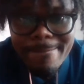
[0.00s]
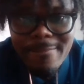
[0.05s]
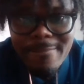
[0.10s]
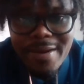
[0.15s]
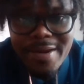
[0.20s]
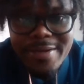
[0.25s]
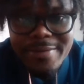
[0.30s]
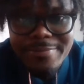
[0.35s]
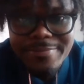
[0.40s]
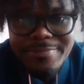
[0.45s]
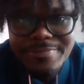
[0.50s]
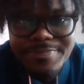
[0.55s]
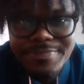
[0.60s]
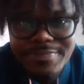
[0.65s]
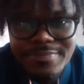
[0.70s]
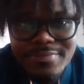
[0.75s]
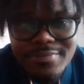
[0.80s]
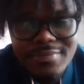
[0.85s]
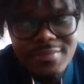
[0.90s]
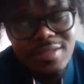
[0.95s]
right?
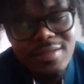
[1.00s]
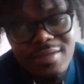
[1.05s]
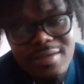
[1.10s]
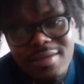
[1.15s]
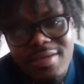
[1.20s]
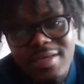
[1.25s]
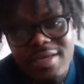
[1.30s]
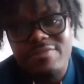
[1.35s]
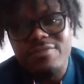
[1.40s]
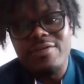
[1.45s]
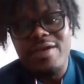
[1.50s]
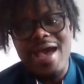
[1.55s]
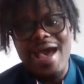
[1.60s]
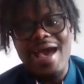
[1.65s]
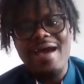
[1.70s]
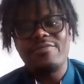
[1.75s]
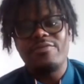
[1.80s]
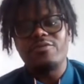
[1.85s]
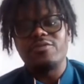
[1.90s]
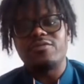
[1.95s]
If you
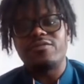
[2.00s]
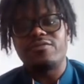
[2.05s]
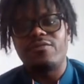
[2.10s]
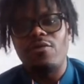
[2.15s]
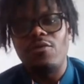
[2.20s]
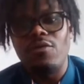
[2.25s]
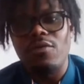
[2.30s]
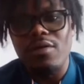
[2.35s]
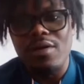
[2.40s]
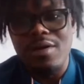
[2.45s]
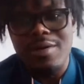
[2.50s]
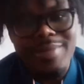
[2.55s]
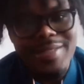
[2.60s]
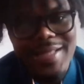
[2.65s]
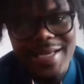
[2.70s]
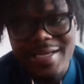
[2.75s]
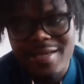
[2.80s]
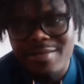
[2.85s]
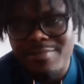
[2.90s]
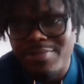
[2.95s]
have those four, I mean,
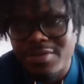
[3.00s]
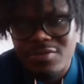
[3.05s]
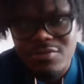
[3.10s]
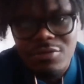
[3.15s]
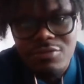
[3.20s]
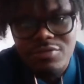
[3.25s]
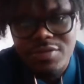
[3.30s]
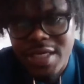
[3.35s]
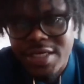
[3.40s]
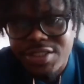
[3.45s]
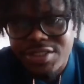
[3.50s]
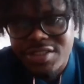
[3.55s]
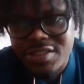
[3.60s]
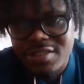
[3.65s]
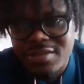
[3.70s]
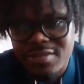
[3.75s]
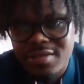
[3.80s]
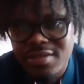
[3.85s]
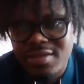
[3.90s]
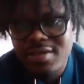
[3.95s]
that can be the
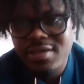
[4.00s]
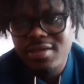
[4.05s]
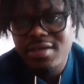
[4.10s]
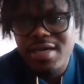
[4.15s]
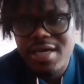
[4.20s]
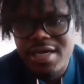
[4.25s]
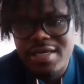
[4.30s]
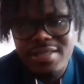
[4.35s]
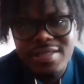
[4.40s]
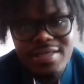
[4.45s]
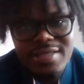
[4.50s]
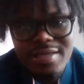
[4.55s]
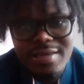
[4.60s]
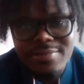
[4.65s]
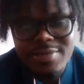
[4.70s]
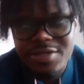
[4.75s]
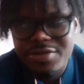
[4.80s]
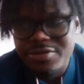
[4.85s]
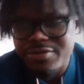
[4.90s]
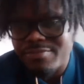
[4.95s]
rotation. And then, I
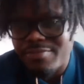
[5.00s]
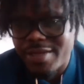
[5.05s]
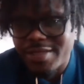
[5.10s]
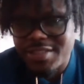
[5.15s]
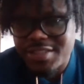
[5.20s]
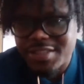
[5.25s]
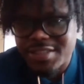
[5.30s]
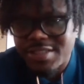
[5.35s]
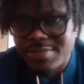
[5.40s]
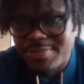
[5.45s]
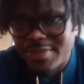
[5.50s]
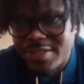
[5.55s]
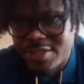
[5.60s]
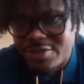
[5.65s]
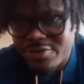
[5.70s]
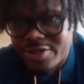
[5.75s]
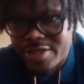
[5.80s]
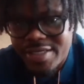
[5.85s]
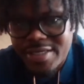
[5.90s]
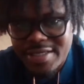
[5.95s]
mean, you might just be
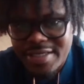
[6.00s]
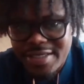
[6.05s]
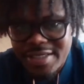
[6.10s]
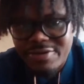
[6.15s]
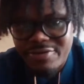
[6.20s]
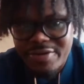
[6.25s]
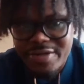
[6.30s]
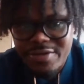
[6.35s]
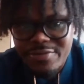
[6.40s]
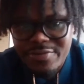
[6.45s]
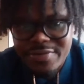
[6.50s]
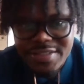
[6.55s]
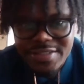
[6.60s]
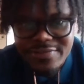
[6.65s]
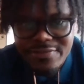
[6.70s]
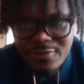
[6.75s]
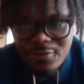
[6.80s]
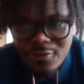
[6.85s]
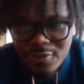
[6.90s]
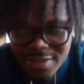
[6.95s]
getting greedy with
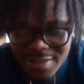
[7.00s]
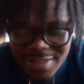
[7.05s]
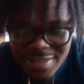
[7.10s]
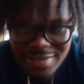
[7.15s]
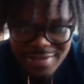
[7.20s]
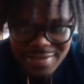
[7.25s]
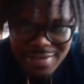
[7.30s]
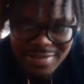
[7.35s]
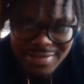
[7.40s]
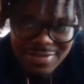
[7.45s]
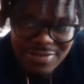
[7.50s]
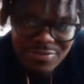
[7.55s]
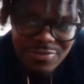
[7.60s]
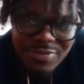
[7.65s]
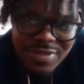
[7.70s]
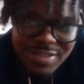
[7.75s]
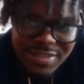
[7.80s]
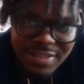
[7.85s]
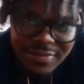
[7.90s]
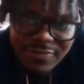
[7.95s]
D4. And,
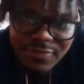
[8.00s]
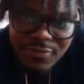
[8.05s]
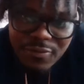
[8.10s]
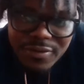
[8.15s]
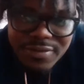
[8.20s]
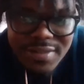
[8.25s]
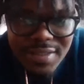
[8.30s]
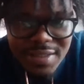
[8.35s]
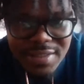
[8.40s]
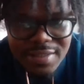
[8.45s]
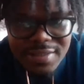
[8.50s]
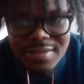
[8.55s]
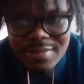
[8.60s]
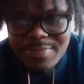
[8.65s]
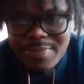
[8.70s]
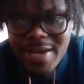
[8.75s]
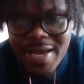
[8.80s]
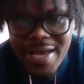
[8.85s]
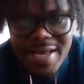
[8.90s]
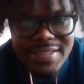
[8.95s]
what has D4 done in
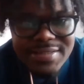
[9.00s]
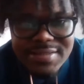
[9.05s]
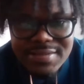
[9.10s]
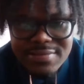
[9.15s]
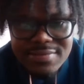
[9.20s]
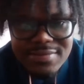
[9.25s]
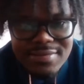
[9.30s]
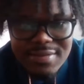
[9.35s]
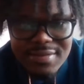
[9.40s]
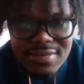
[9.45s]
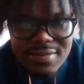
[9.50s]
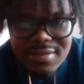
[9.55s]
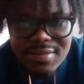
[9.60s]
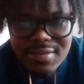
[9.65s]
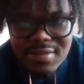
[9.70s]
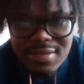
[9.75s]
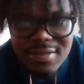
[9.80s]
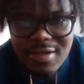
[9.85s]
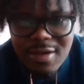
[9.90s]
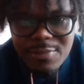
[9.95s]
the past
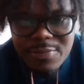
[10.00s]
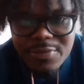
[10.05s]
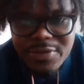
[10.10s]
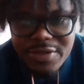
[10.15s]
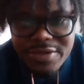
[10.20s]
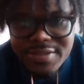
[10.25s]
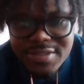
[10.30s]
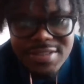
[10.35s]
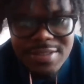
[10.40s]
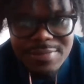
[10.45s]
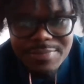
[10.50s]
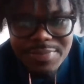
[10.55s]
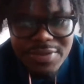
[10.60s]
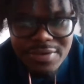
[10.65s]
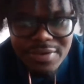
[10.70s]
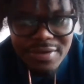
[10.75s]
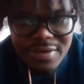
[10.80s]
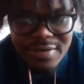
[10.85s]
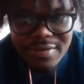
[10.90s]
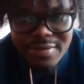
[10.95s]
couple of years? Except be
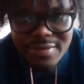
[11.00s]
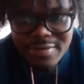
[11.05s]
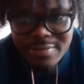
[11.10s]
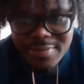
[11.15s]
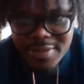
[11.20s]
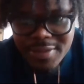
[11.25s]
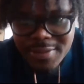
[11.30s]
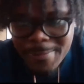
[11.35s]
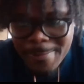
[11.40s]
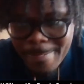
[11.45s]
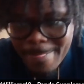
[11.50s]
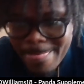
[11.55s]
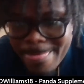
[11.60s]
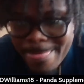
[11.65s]
hurt, you know what I mean?